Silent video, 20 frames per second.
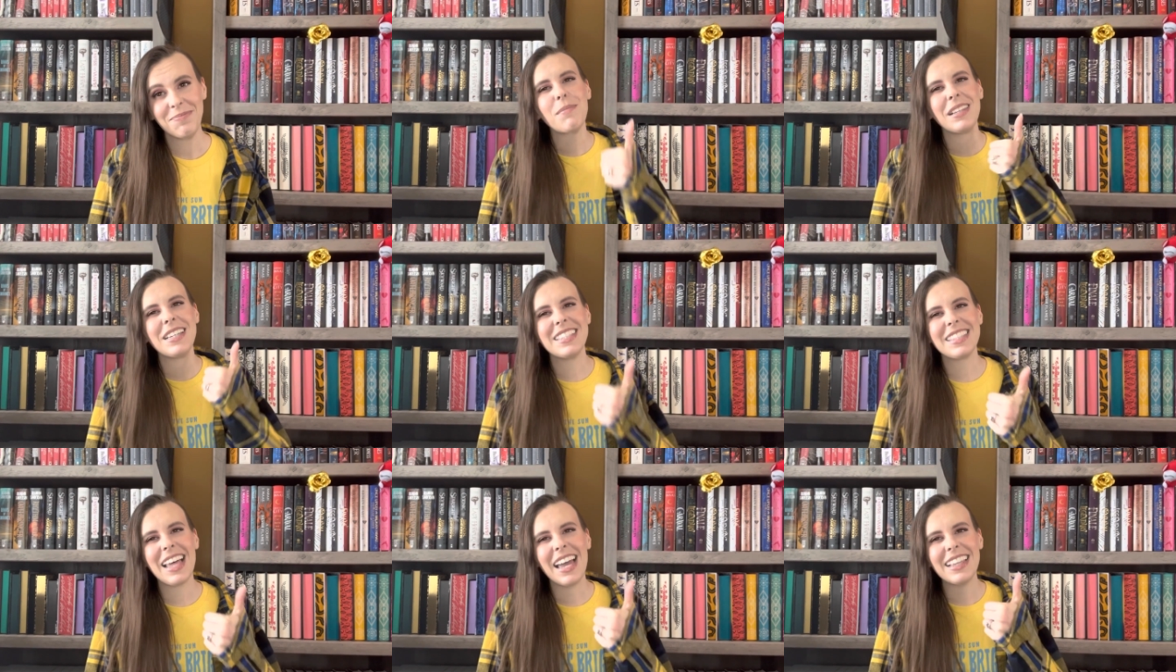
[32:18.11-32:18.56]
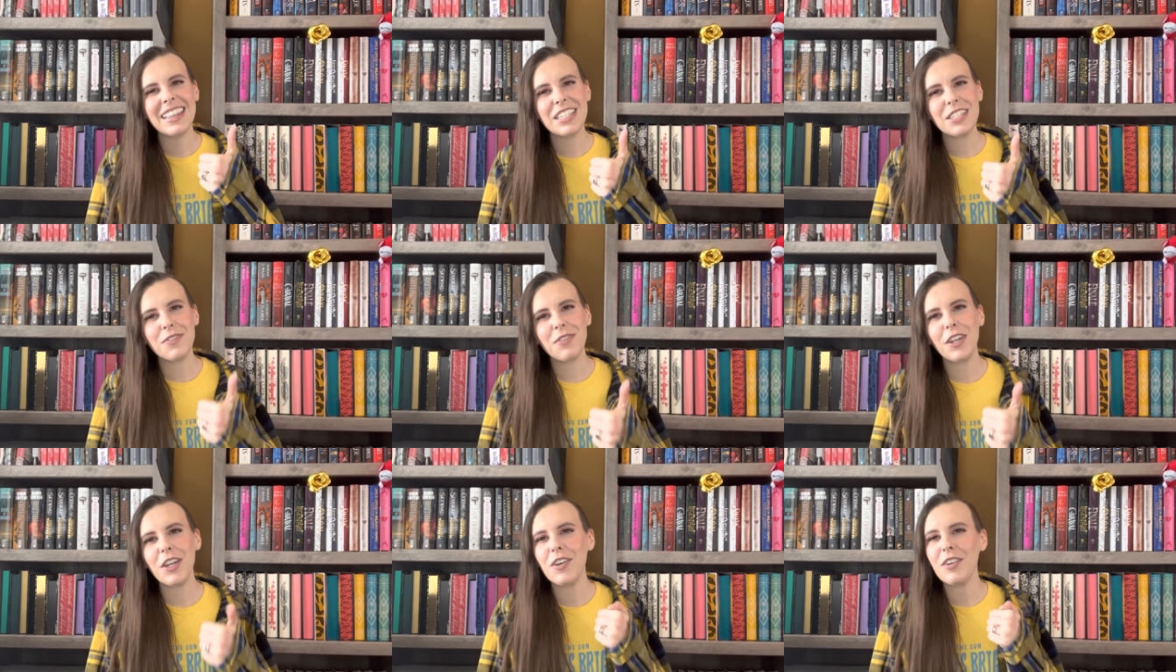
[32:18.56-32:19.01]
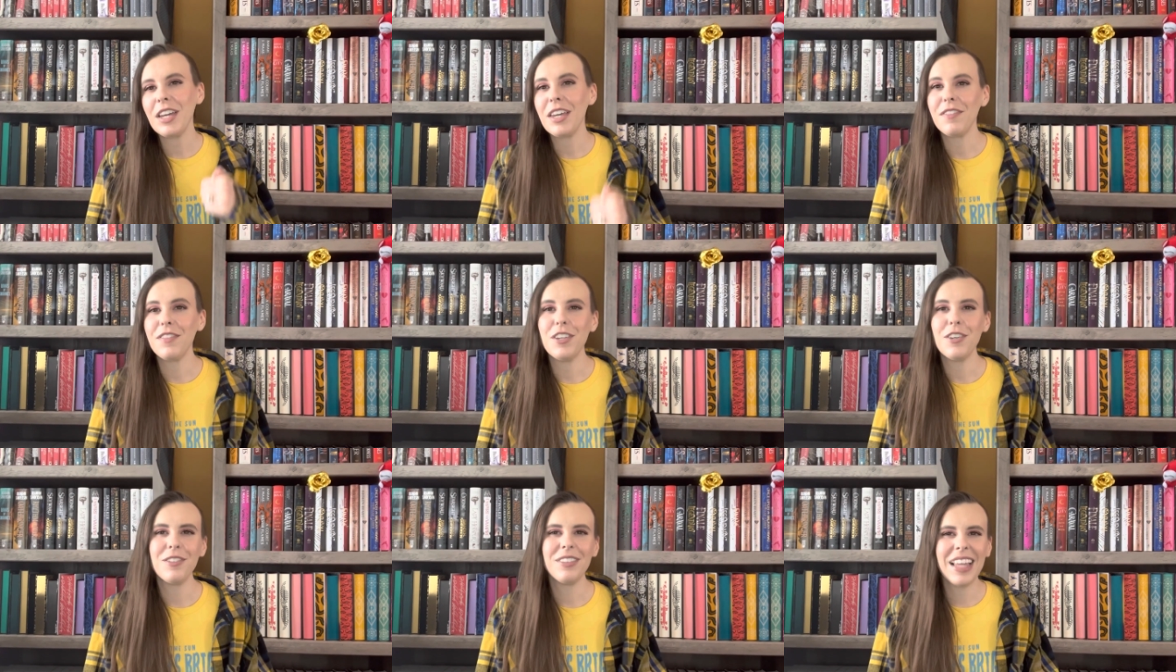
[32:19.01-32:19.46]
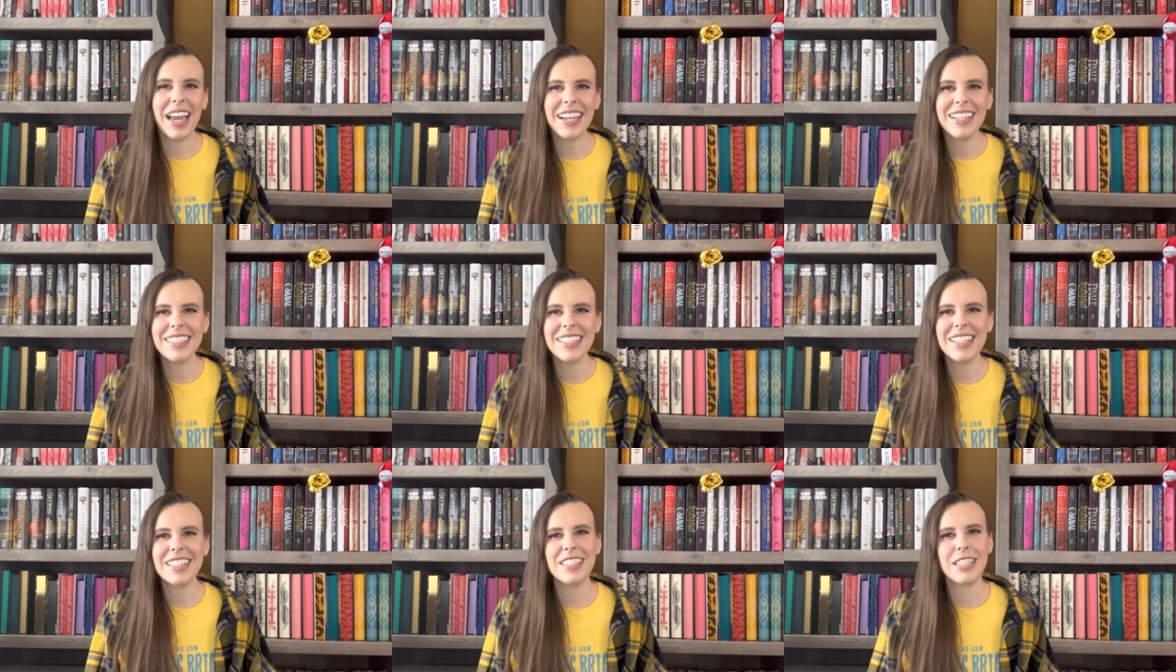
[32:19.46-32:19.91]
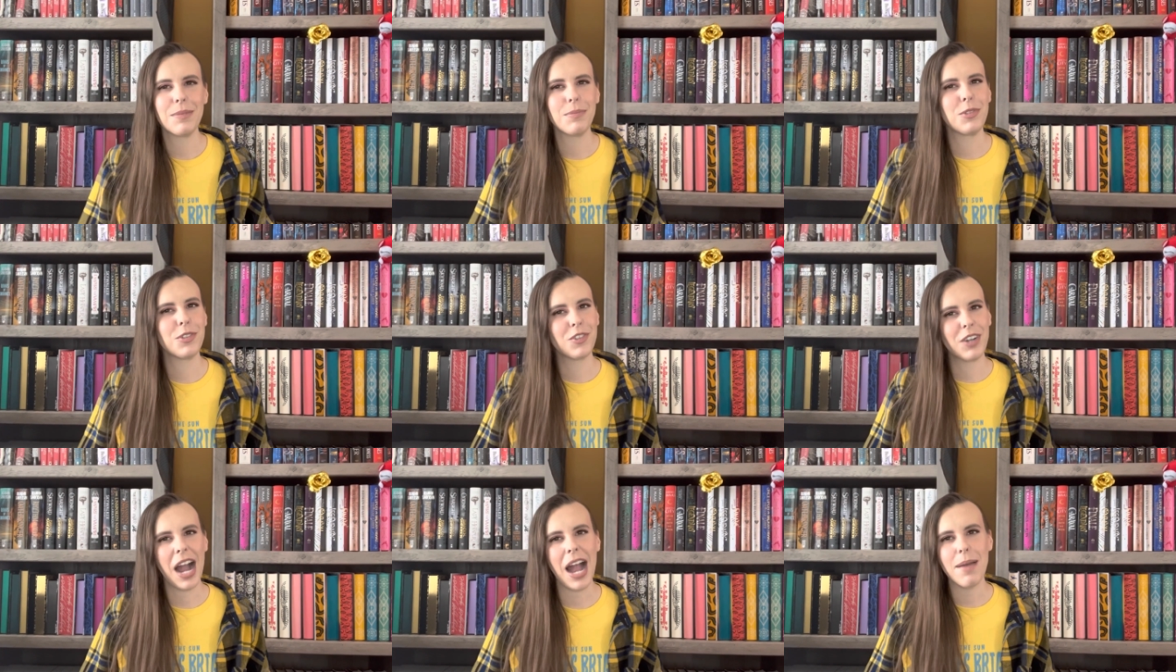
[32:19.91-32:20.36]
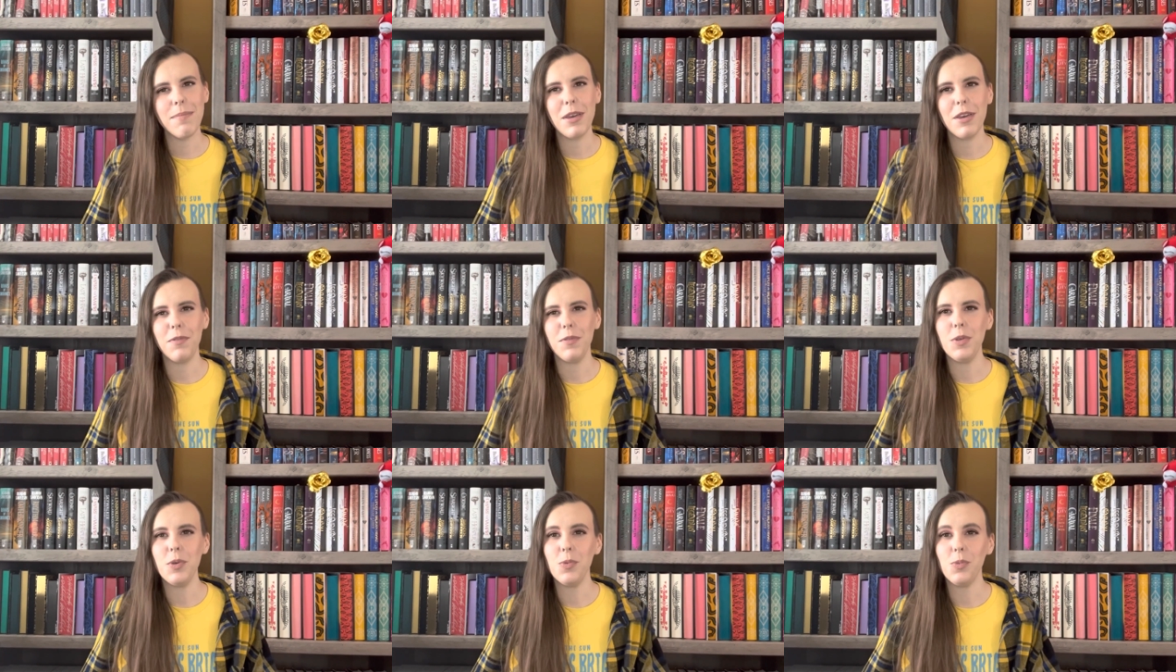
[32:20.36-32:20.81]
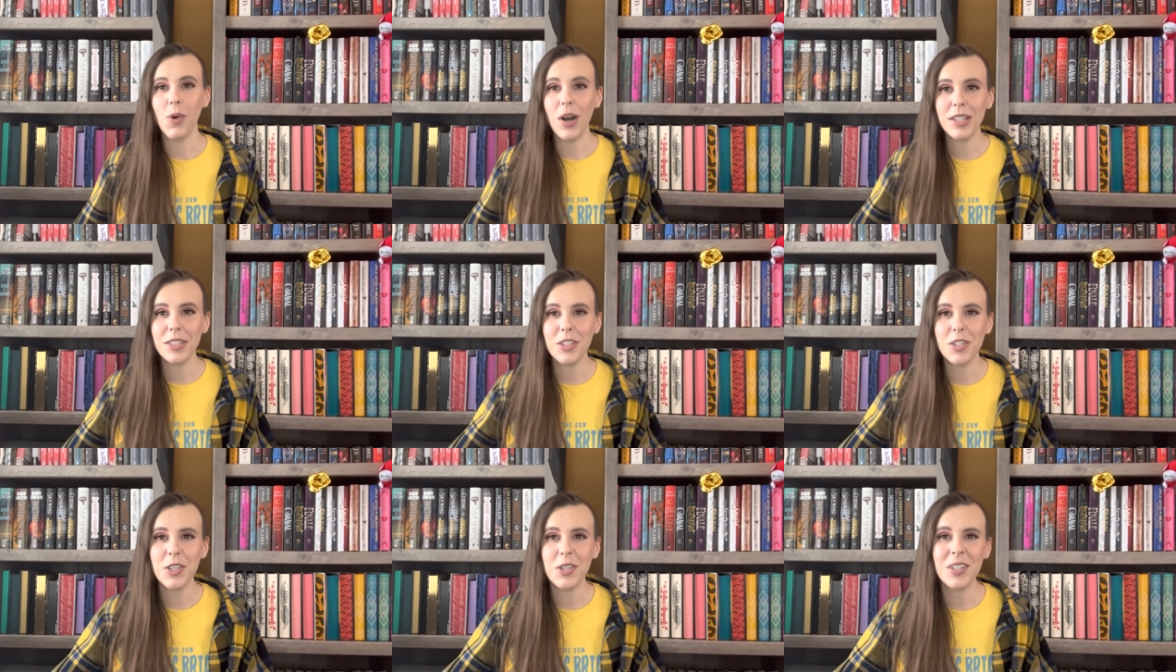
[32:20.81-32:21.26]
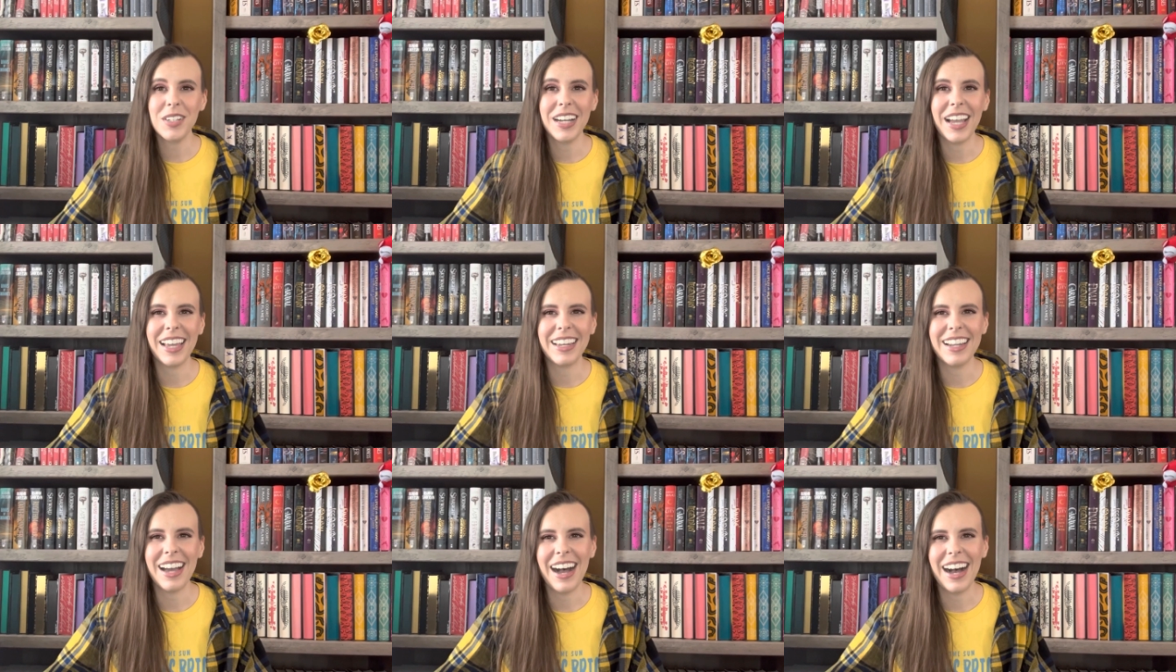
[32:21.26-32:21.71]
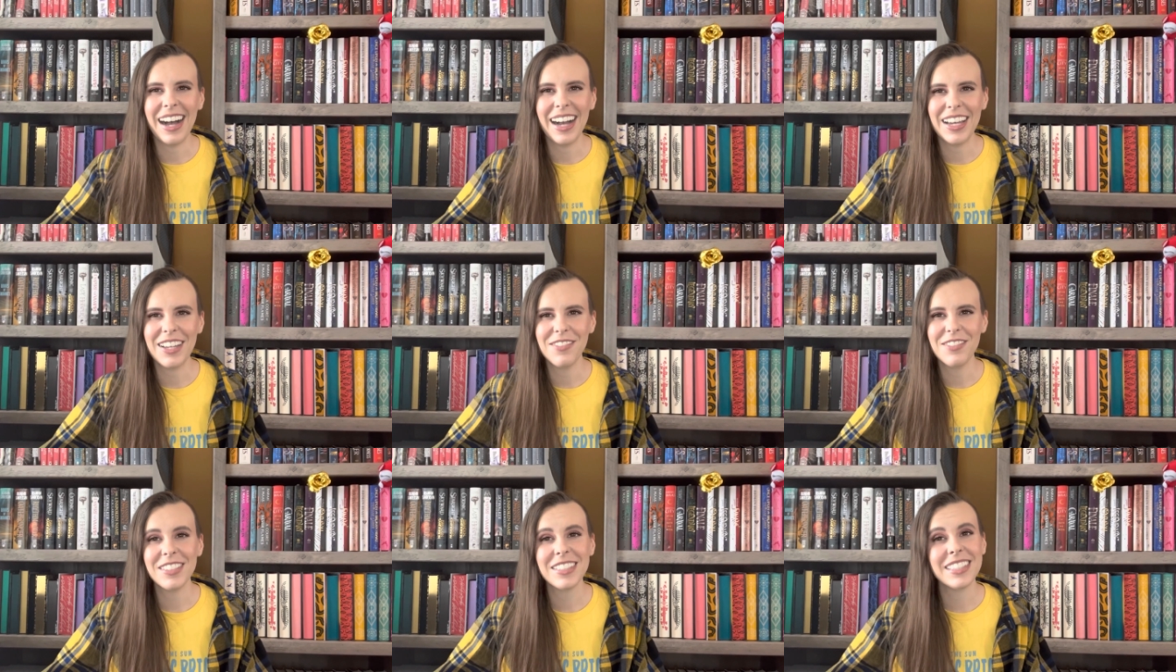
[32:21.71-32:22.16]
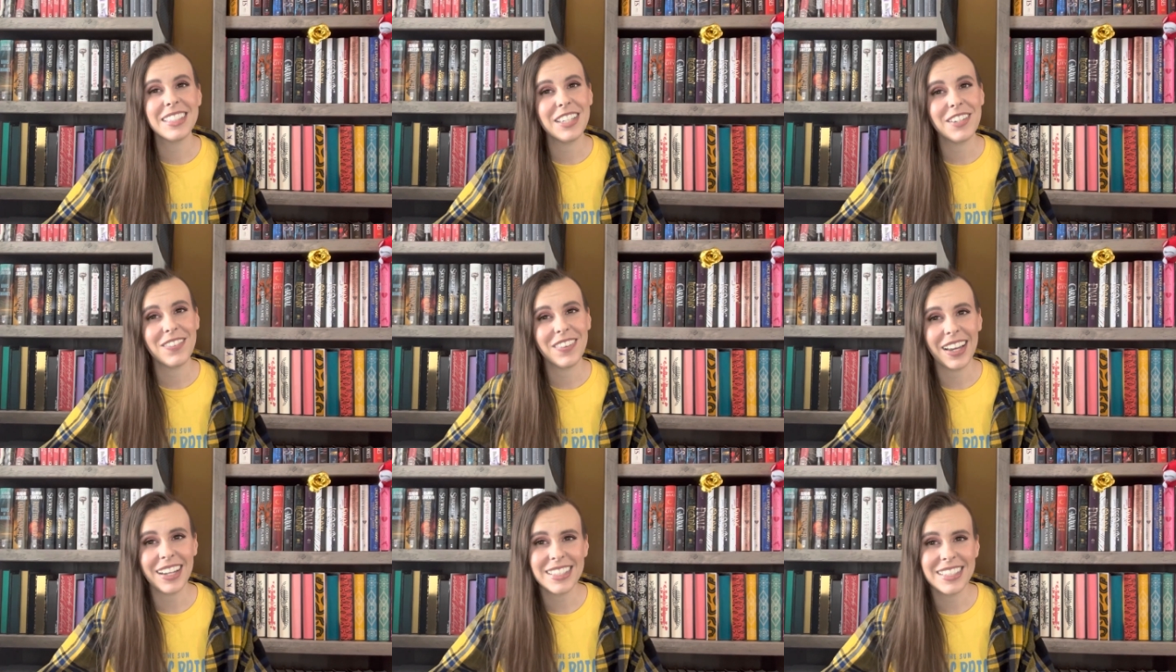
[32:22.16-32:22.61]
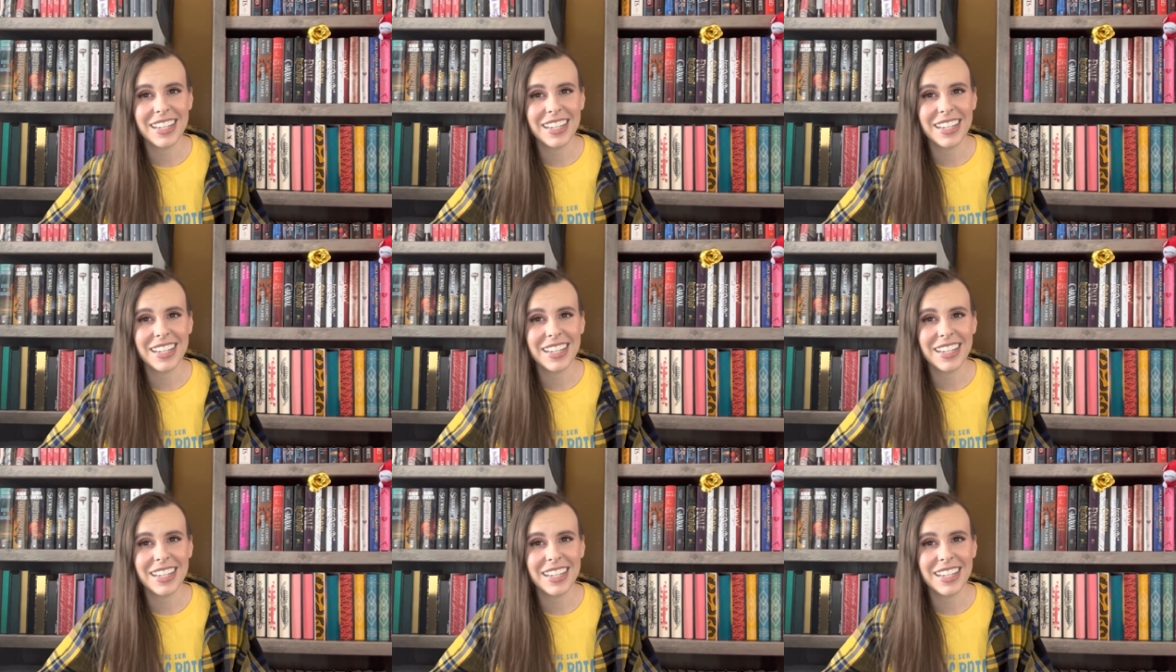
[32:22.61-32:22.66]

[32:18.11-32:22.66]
Please like this video if you liked it, subscribe if you want to, and I will see you next